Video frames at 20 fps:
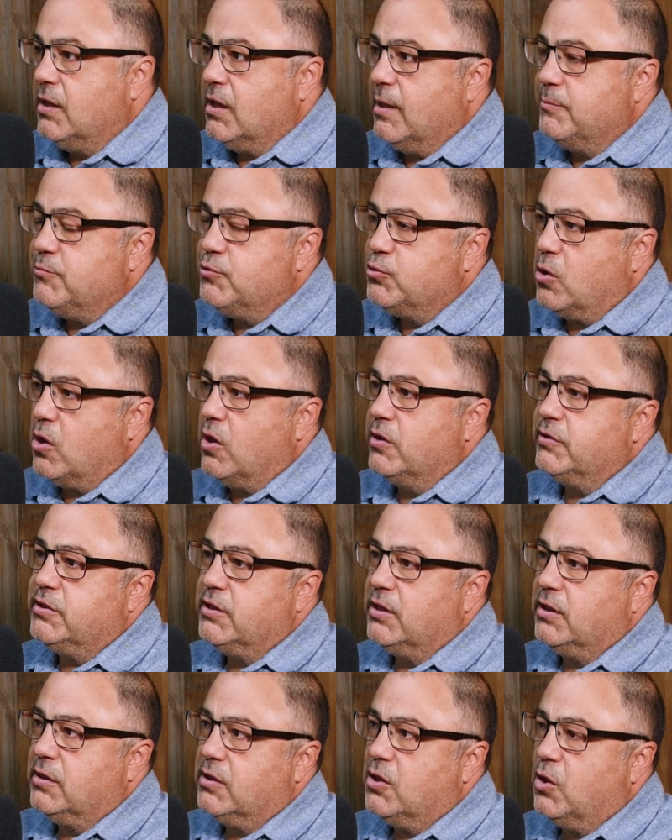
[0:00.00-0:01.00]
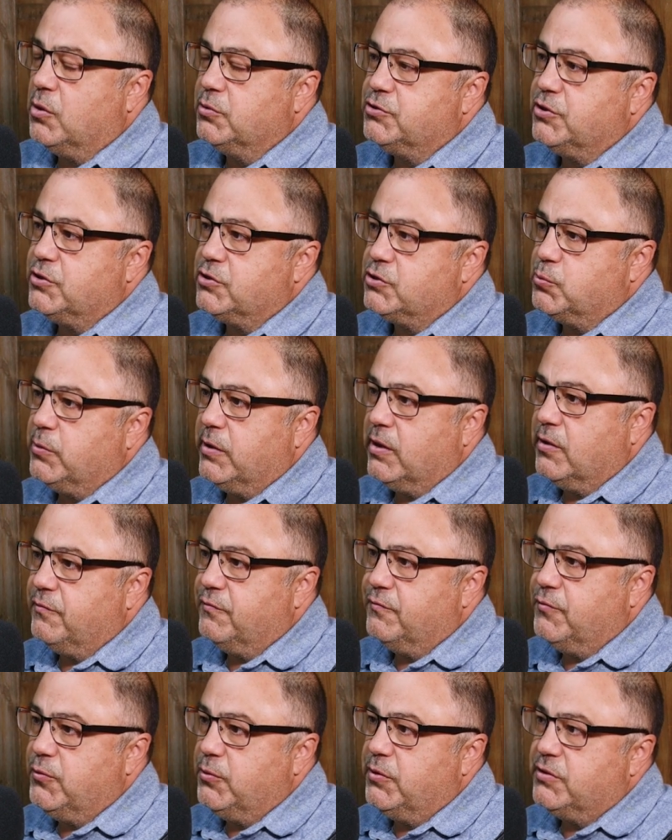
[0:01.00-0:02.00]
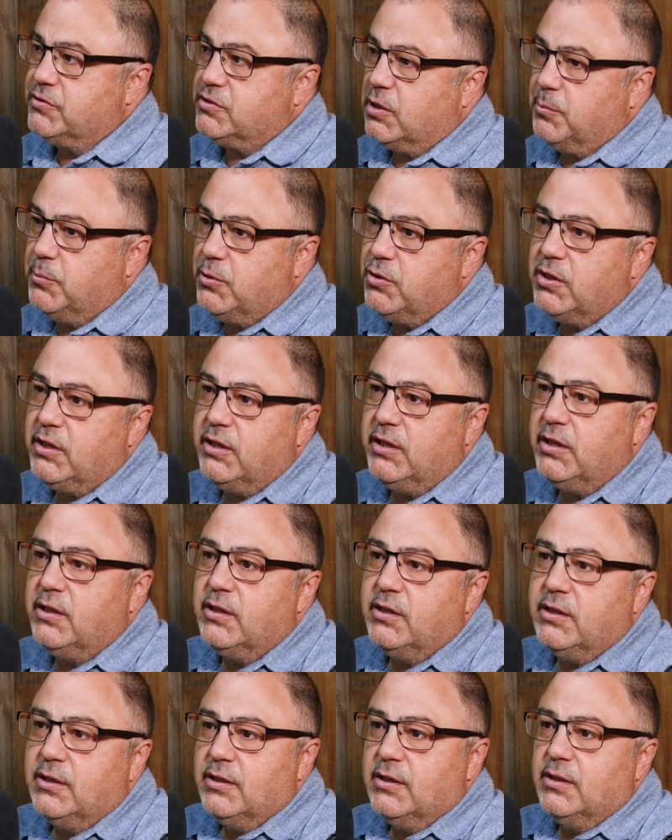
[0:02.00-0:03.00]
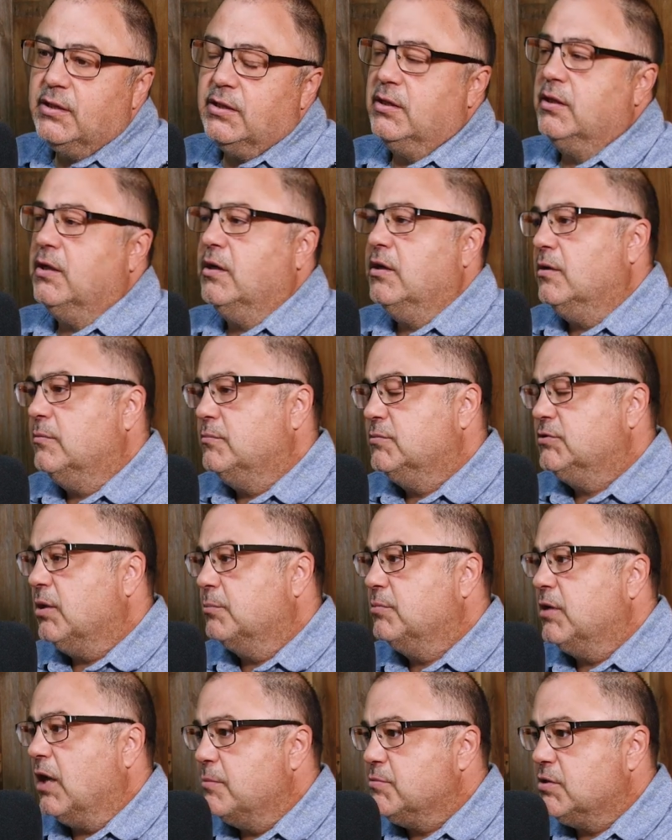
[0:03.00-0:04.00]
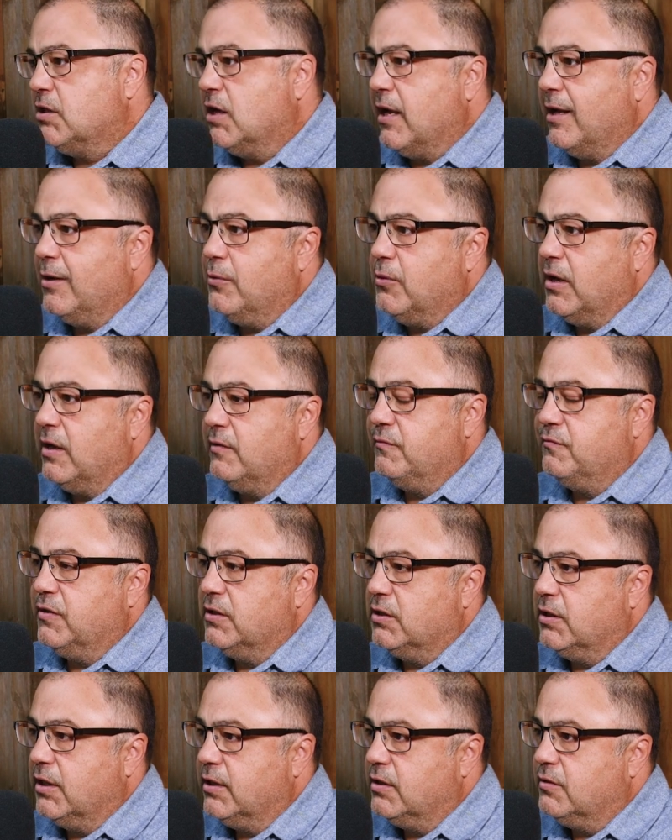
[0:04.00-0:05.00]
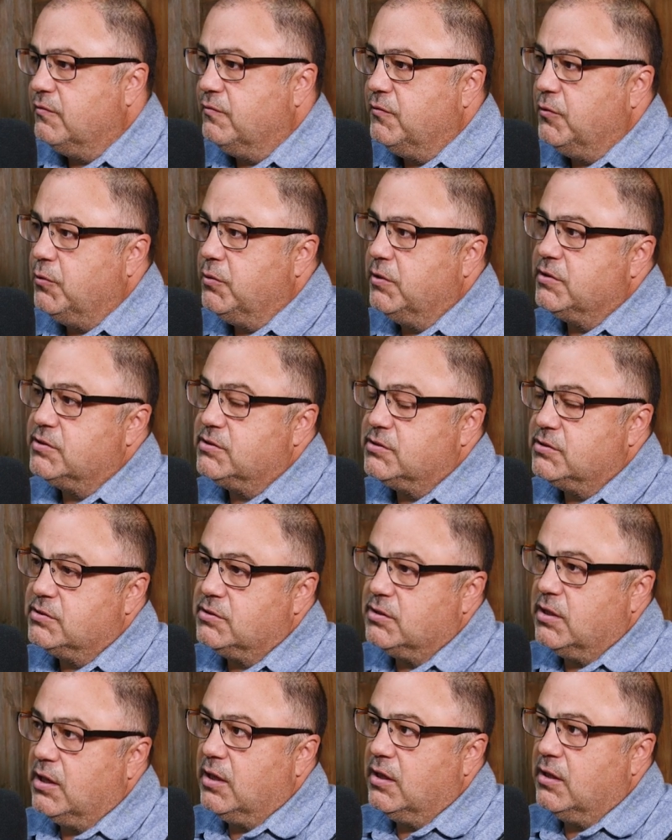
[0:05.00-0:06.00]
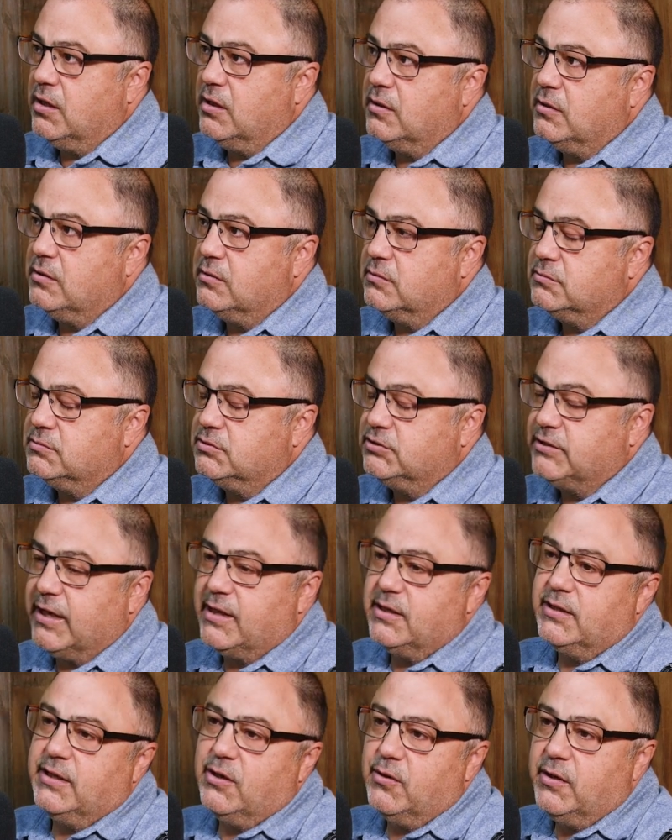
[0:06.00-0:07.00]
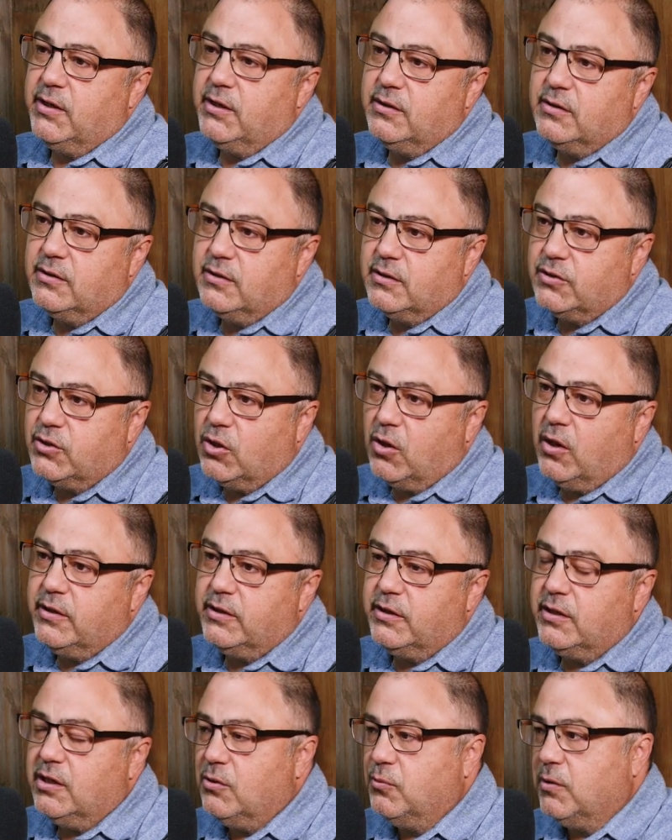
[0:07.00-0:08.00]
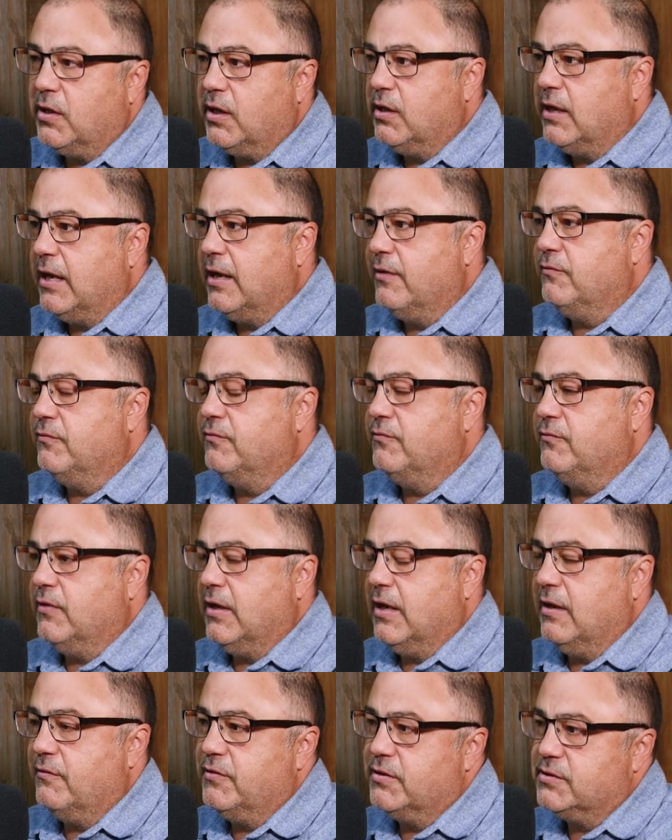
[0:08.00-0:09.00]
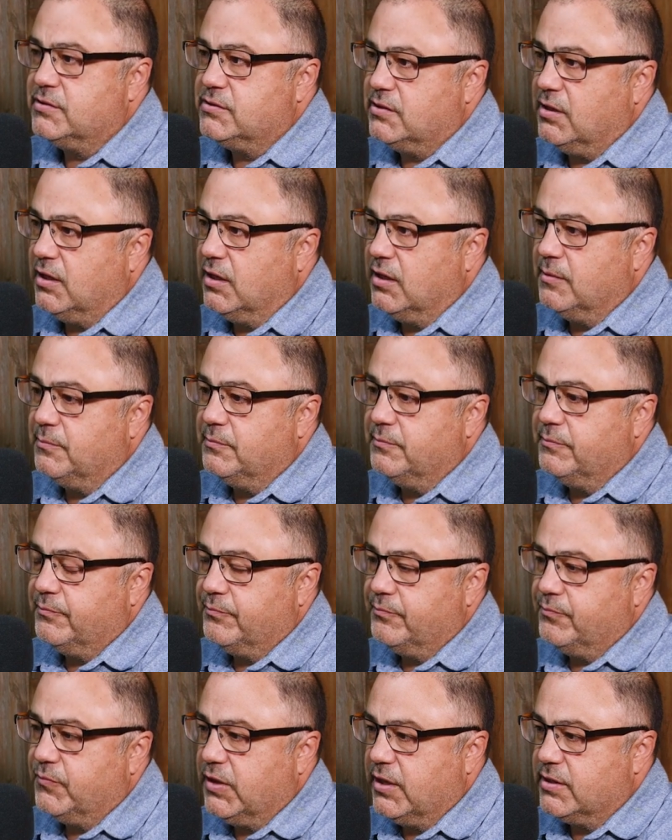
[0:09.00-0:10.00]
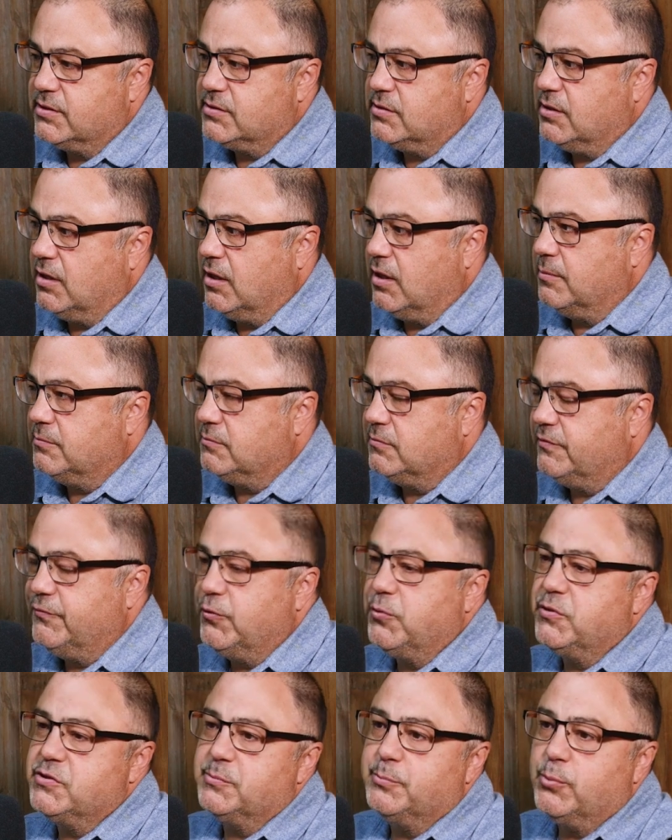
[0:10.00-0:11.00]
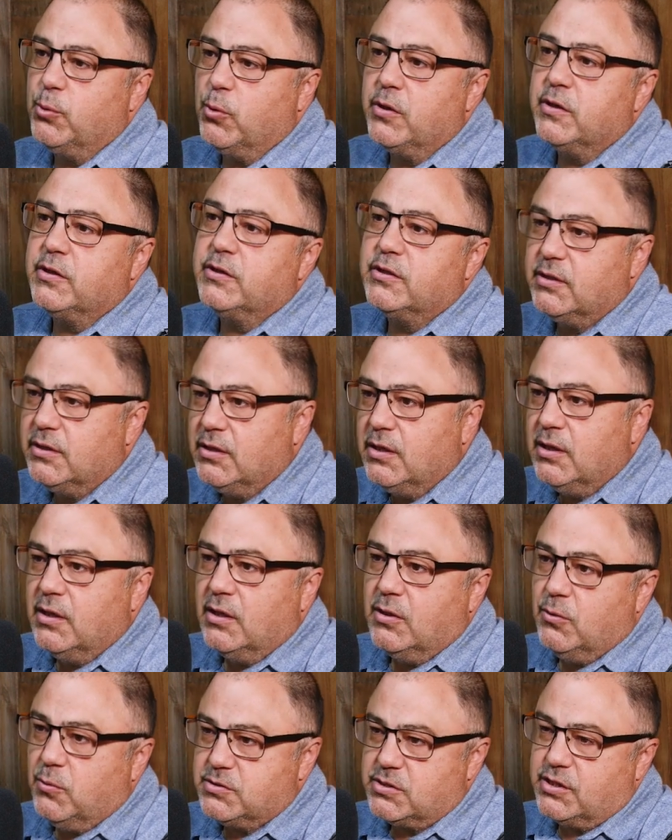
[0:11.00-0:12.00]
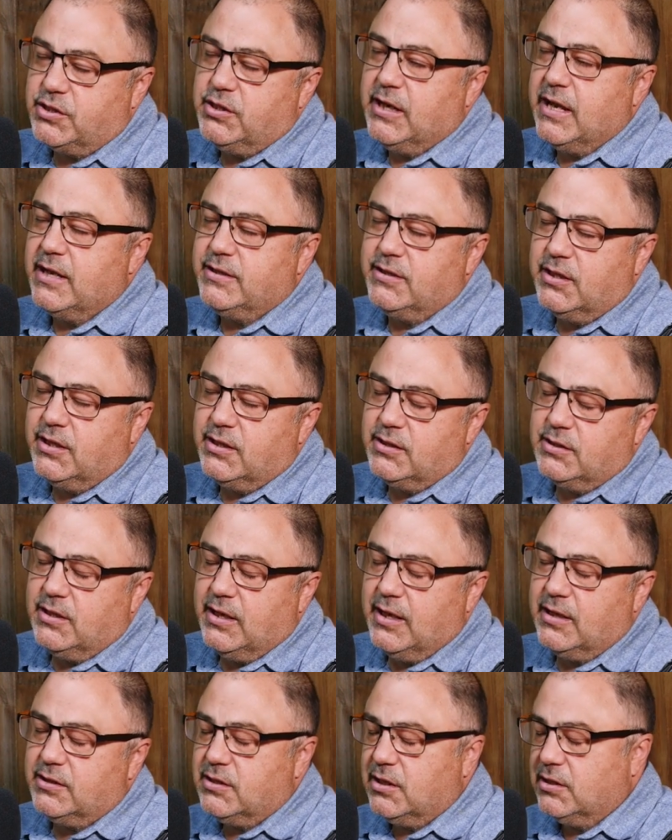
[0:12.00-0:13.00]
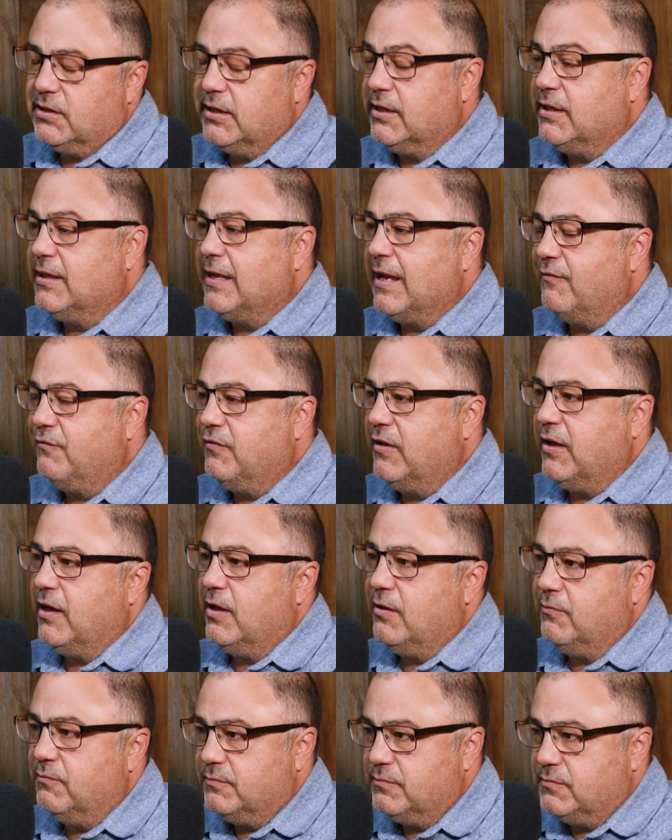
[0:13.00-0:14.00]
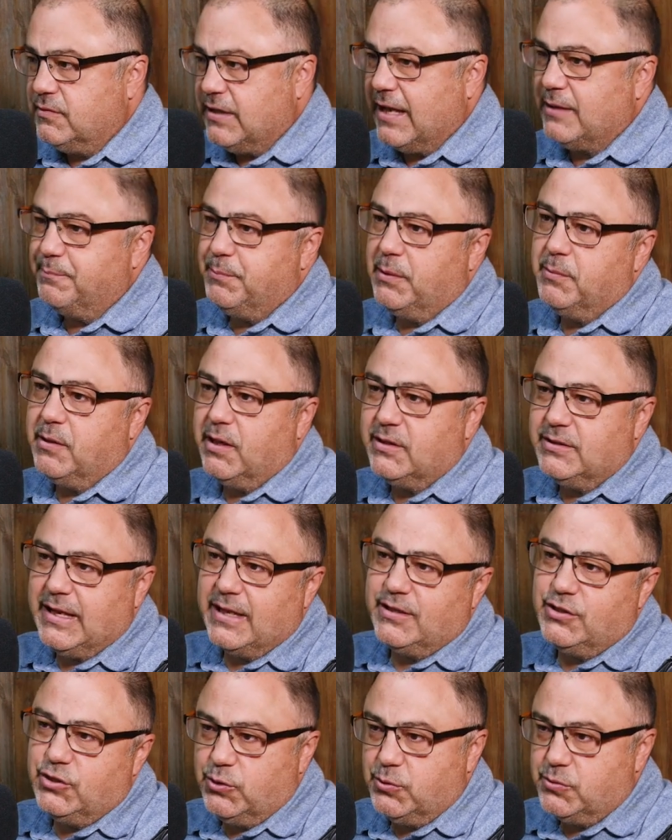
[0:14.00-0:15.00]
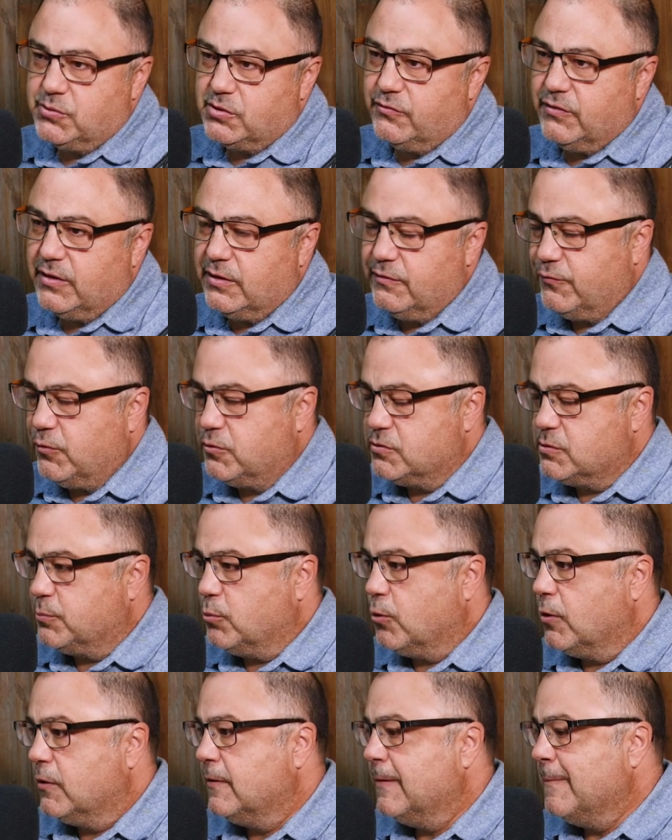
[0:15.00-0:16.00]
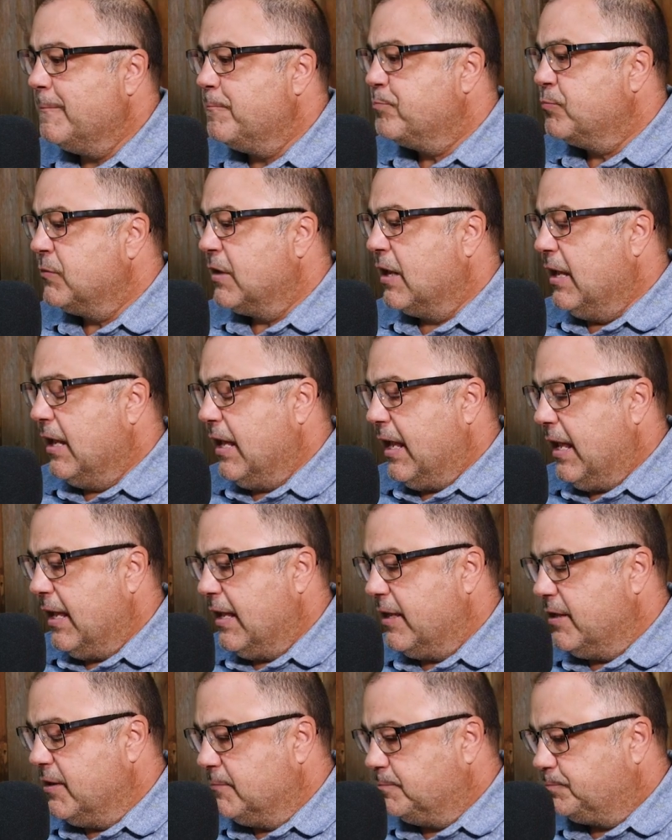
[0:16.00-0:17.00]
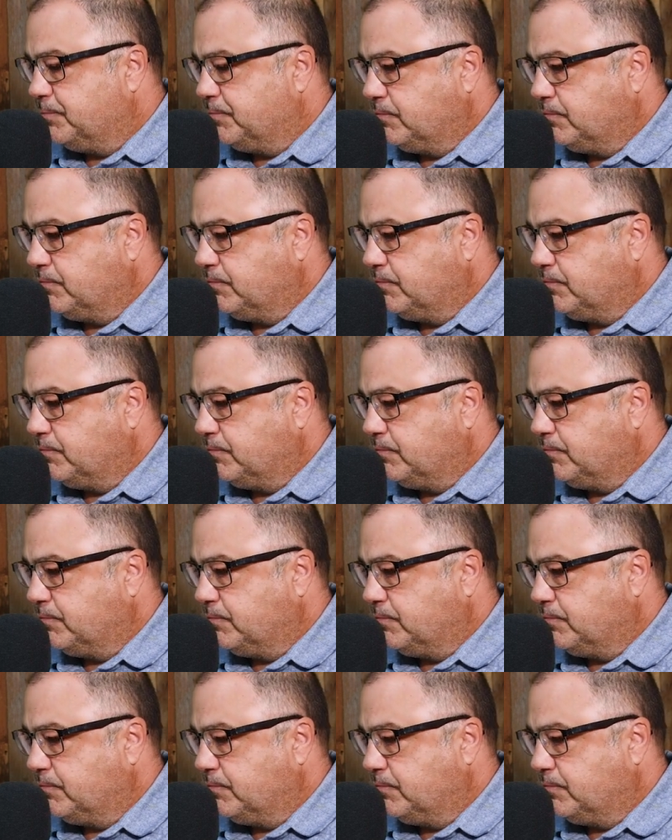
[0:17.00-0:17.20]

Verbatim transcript: I'm drawn to cultures where food is community. Um, sometimes in Iowa, feel like food is uh, secondary thought. You know, I have, have this, um, this um, food is important was a thing I did at, at the Lincoln Cafe. And tat- people got tattoos of it and food is important. And